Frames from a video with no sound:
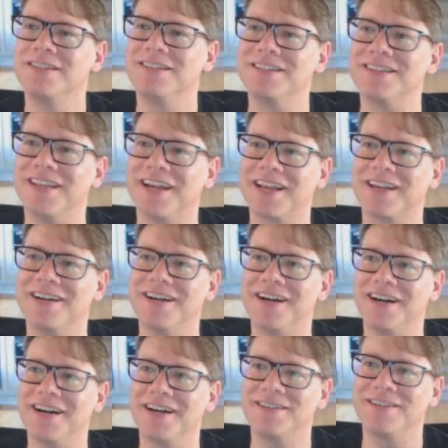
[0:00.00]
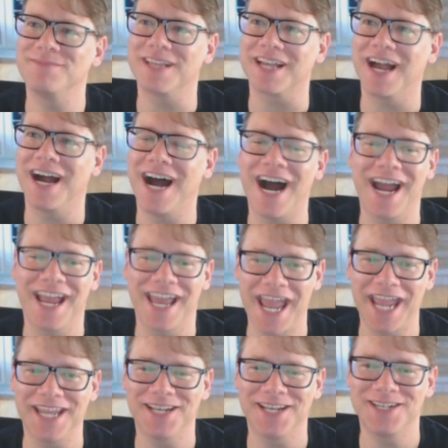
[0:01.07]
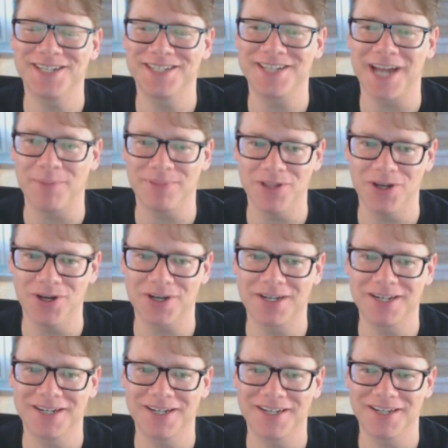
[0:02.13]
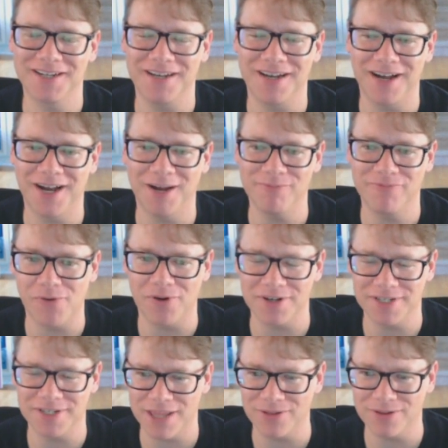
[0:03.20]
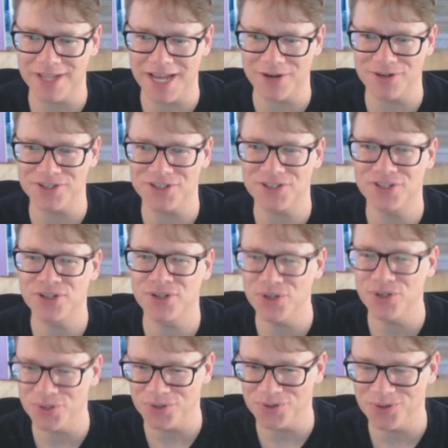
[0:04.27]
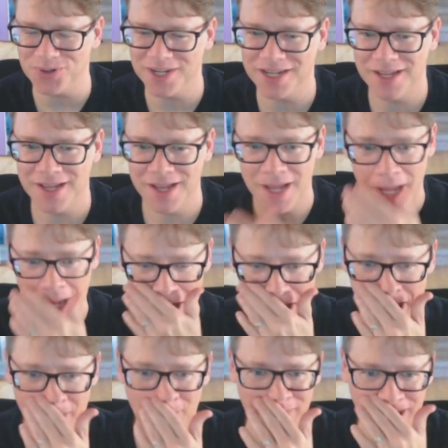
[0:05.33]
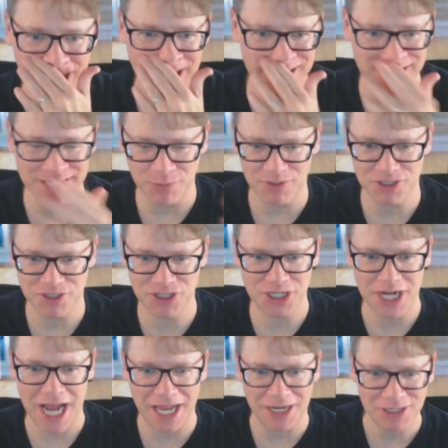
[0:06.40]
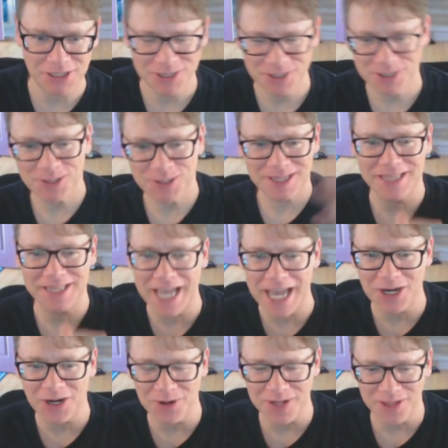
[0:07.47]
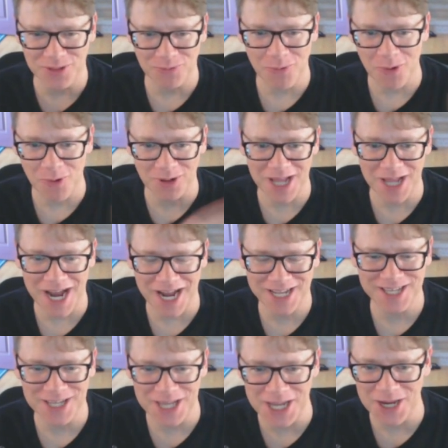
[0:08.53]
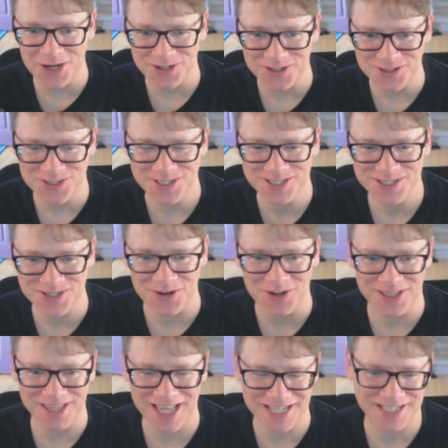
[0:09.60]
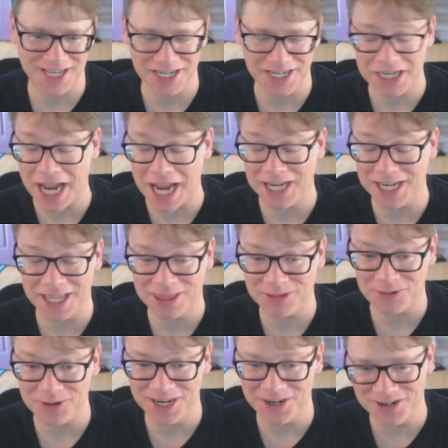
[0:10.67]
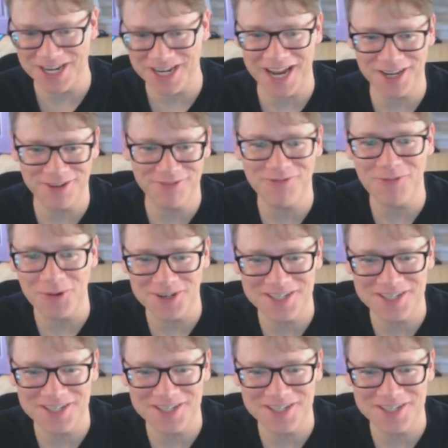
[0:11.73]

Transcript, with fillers: like uh like a high eight type look um, for Death Lantern 2. Yeah. Um, because it was shot later in the Warlock years. So that's like a 93 or 94.